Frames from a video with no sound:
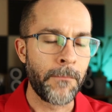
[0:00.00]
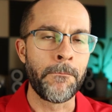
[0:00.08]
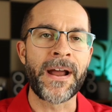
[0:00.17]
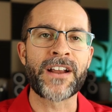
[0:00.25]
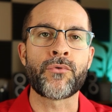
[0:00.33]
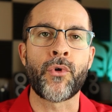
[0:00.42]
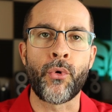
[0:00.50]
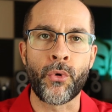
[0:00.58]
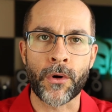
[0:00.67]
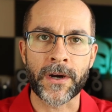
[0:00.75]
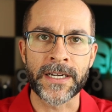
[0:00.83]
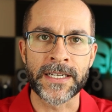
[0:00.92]

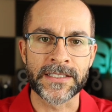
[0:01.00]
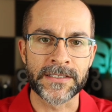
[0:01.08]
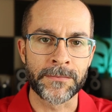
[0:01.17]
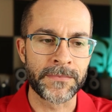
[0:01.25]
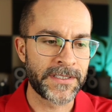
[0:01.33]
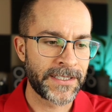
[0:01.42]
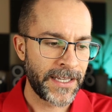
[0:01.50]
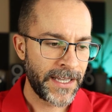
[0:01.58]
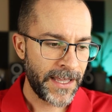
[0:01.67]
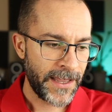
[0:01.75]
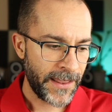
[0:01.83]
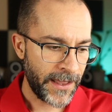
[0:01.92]
microorganisms
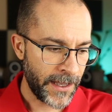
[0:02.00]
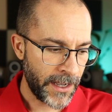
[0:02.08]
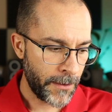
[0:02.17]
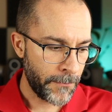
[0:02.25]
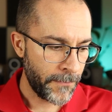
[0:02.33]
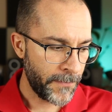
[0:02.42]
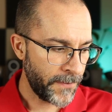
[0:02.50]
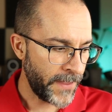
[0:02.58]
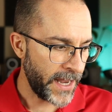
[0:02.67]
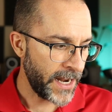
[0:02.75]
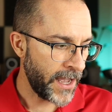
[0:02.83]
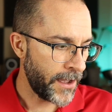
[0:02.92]

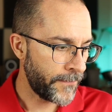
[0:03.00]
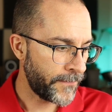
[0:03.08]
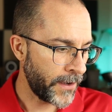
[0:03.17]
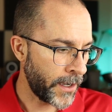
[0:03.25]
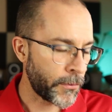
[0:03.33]
that have